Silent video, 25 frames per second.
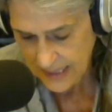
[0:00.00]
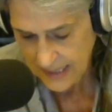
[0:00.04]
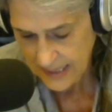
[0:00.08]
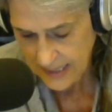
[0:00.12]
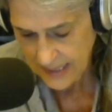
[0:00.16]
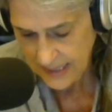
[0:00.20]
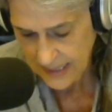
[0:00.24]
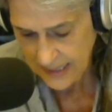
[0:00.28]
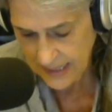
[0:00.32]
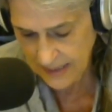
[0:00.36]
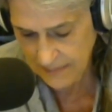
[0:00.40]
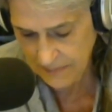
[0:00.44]

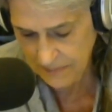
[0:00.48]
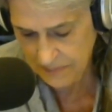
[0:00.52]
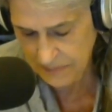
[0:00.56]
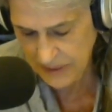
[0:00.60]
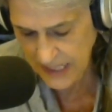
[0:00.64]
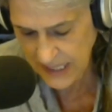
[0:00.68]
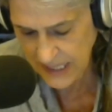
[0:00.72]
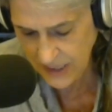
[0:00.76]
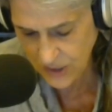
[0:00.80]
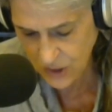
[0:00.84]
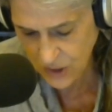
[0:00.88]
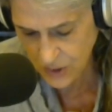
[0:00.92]

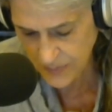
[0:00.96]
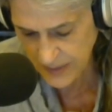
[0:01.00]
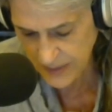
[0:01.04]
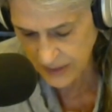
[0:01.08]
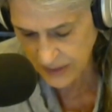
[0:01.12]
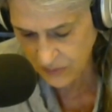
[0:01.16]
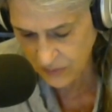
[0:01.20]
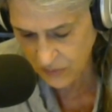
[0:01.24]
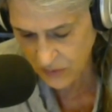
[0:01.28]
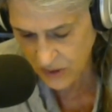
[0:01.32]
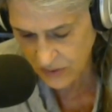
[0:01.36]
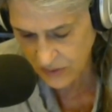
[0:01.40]

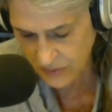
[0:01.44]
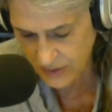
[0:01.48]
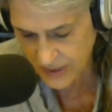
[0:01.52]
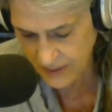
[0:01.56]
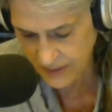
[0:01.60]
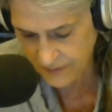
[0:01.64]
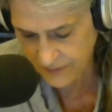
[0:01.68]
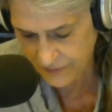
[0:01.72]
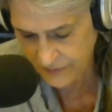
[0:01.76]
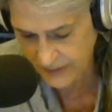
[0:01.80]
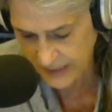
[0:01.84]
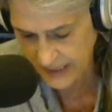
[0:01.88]
Impeachment won't
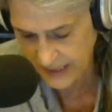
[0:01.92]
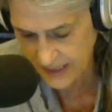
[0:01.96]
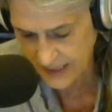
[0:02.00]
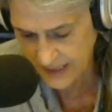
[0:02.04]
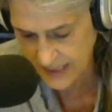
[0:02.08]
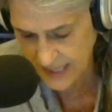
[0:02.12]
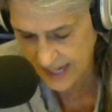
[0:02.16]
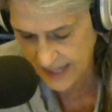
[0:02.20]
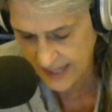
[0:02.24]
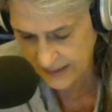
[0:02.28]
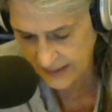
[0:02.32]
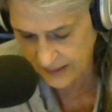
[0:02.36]
defeat
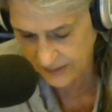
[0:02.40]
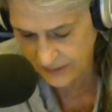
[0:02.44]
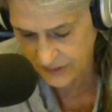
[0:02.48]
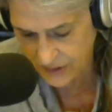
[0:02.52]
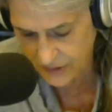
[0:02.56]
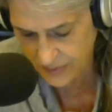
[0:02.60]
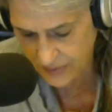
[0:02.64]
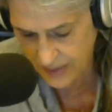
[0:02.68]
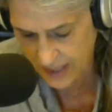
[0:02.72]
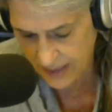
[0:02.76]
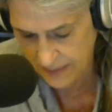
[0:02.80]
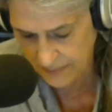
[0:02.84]
Donald
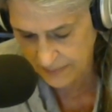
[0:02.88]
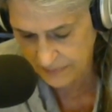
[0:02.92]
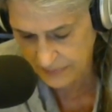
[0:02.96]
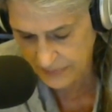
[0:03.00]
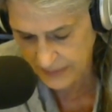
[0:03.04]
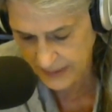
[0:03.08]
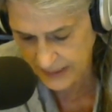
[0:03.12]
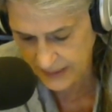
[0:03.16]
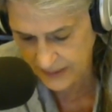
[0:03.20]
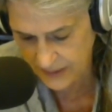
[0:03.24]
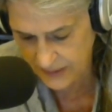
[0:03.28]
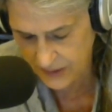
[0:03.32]
Trump
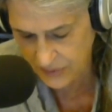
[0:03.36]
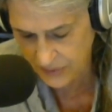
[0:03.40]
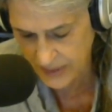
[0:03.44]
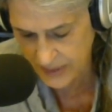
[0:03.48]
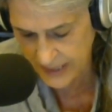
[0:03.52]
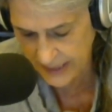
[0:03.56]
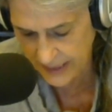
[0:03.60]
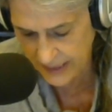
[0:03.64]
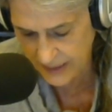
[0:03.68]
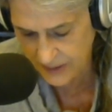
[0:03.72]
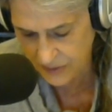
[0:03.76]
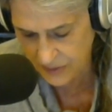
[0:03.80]
in
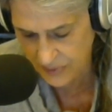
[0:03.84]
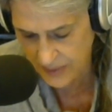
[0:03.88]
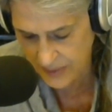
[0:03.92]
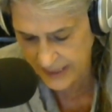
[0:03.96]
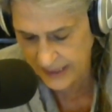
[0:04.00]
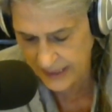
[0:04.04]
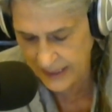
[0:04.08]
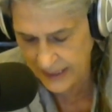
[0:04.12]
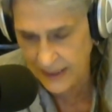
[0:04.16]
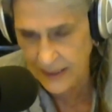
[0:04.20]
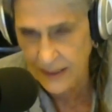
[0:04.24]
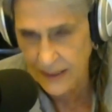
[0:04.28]

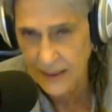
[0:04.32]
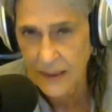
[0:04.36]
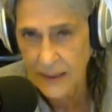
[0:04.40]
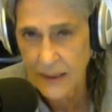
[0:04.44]
2020,